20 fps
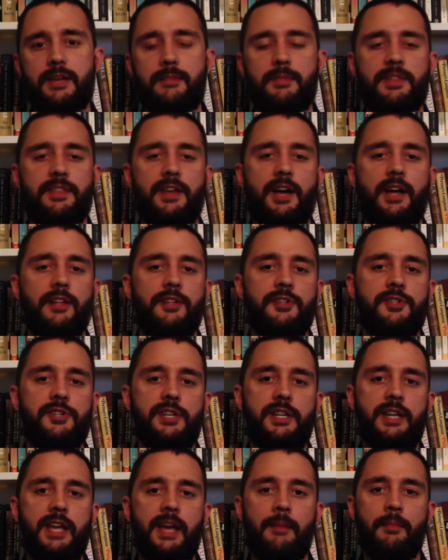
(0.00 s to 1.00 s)
and
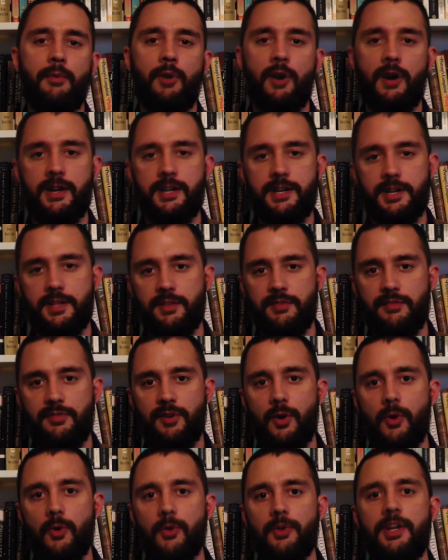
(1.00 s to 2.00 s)
mythology get brought into the
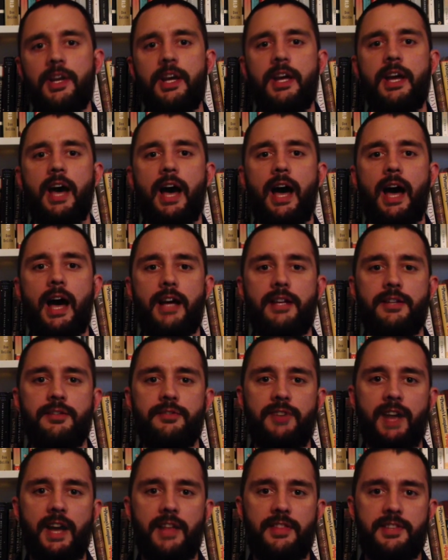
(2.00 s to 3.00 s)
fold.
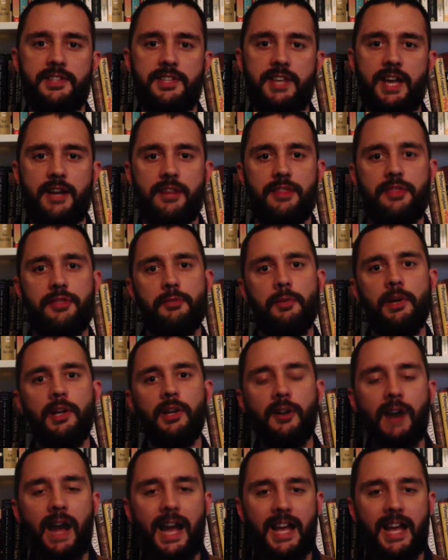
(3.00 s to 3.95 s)
You've got this kind of thriller